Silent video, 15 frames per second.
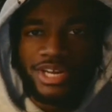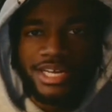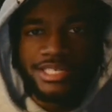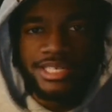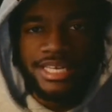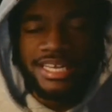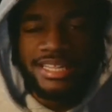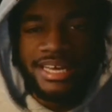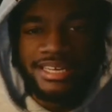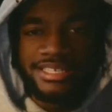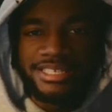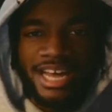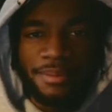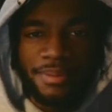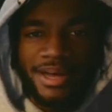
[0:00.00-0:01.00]
Not saying that
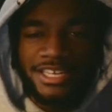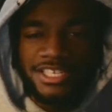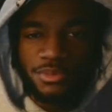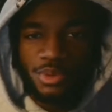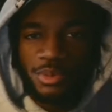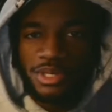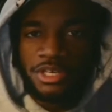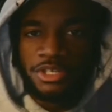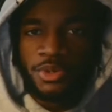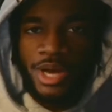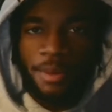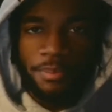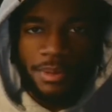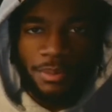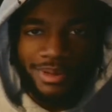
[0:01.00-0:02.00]
it's not possible because you
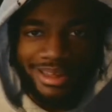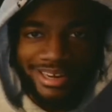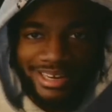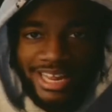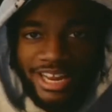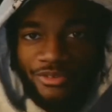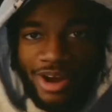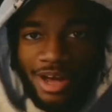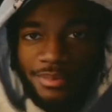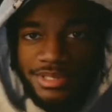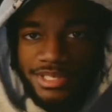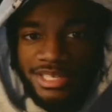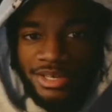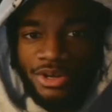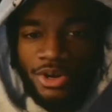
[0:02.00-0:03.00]
got people like Nate
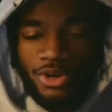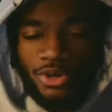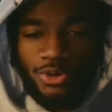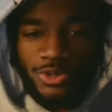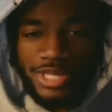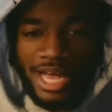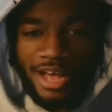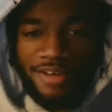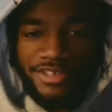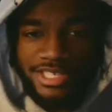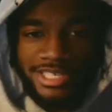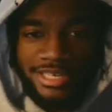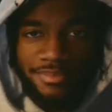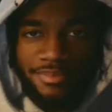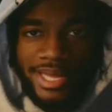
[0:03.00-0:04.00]
Robinson, who's
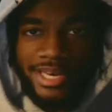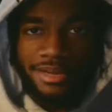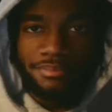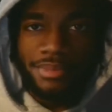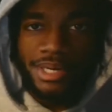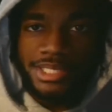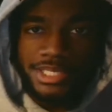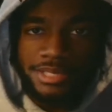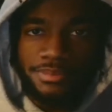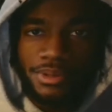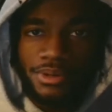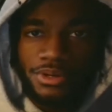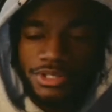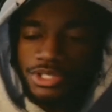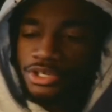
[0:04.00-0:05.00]
obviously made it, Muggsy Bogues.